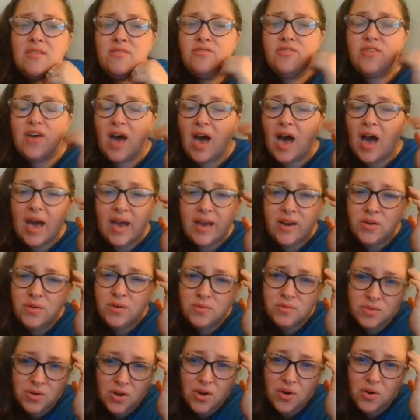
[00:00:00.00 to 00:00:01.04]
That I
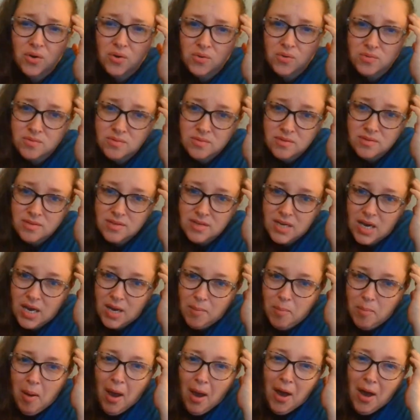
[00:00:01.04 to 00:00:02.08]
don't know
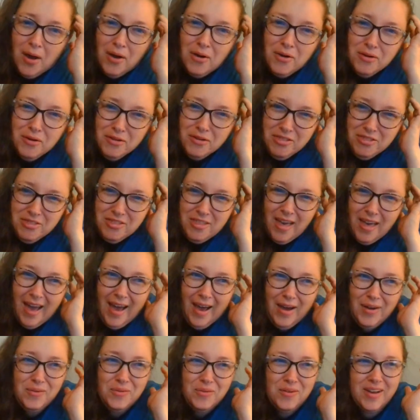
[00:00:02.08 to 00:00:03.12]
about
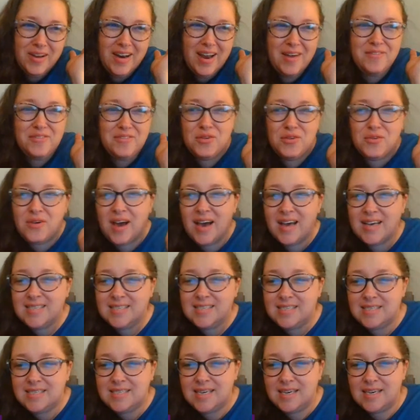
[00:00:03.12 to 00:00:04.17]
that one. Have you
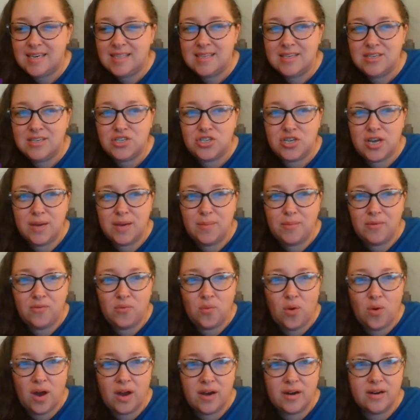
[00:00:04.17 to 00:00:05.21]
guys seen The Shape of
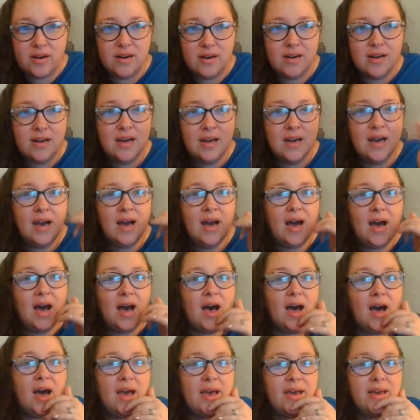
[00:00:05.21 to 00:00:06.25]
Water?
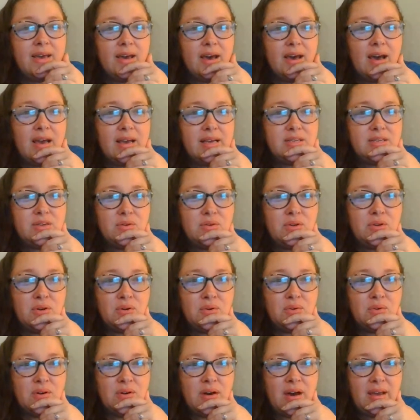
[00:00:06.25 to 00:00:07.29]
I don't
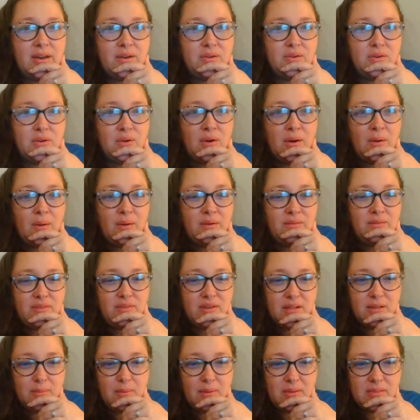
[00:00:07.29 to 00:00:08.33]
know. I don't know how I
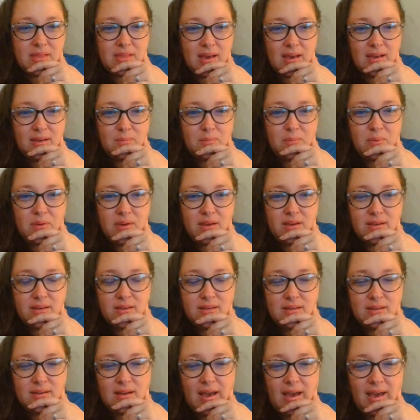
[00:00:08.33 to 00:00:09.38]
feel about that, but
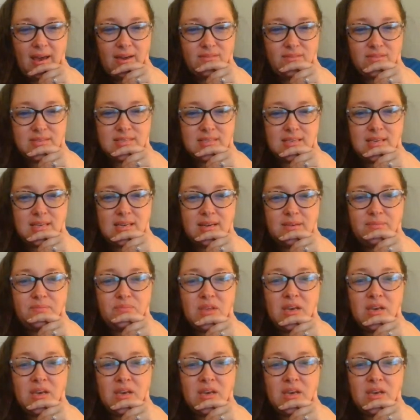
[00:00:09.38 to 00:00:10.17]
I haven't seen it.